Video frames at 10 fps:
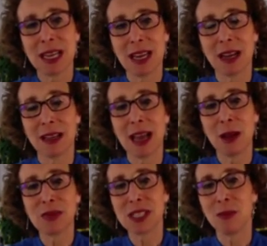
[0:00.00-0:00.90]
I uh,
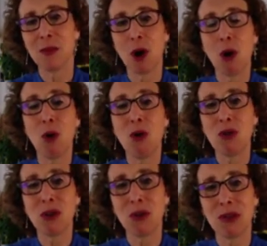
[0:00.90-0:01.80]
helps them
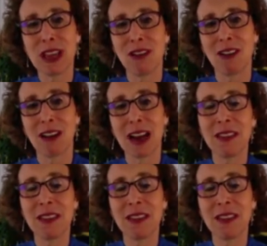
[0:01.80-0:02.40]
own who they are,